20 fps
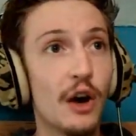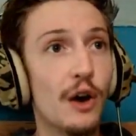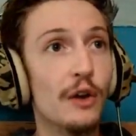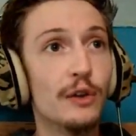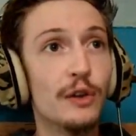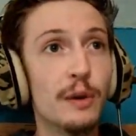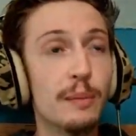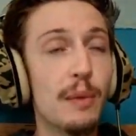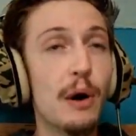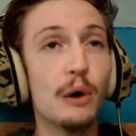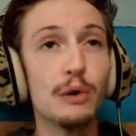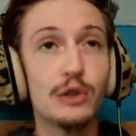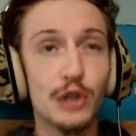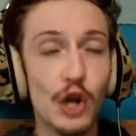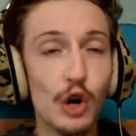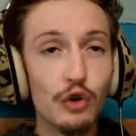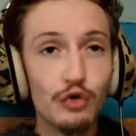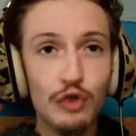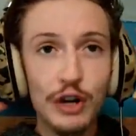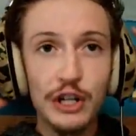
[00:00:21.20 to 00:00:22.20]
the most
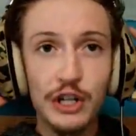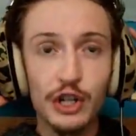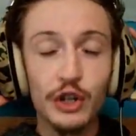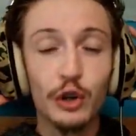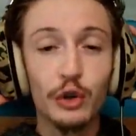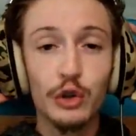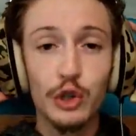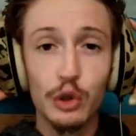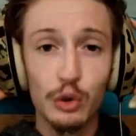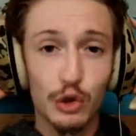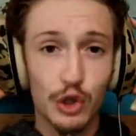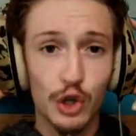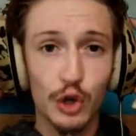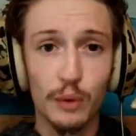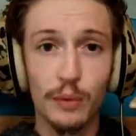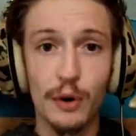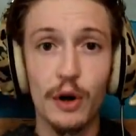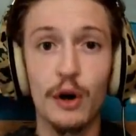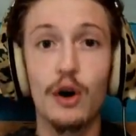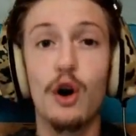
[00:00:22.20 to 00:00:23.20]
original
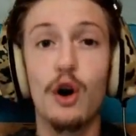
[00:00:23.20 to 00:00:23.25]
YouTuber